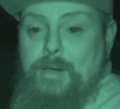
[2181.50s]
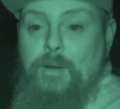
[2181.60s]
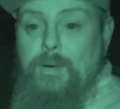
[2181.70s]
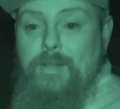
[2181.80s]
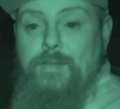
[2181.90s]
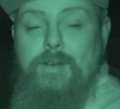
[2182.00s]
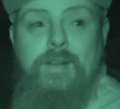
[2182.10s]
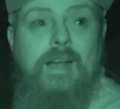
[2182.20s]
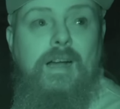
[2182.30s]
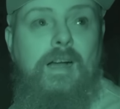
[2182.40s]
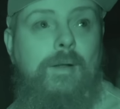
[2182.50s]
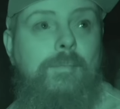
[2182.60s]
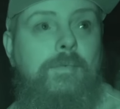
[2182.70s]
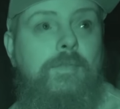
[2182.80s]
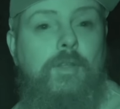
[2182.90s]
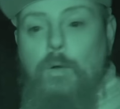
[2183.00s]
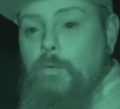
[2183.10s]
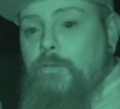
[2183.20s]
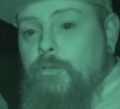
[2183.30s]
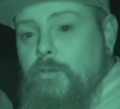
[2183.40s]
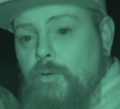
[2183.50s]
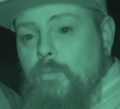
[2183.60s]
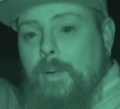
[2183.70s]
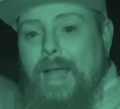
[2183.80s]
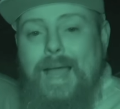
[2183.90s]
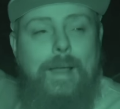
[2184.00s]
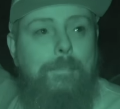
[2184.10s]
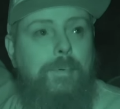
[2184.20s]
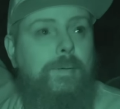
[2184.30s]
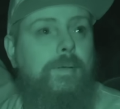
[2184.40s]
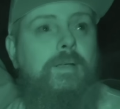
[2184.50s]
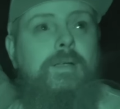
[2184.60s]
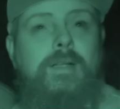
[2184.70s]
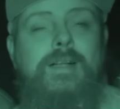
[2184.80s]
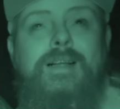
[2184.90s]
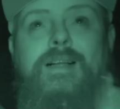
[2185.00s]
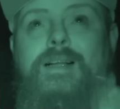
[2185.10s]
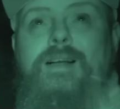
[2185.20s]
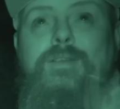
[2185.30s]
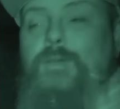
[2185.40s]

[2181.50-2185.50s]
but no, nothing. Um, the Ghost Tube app. I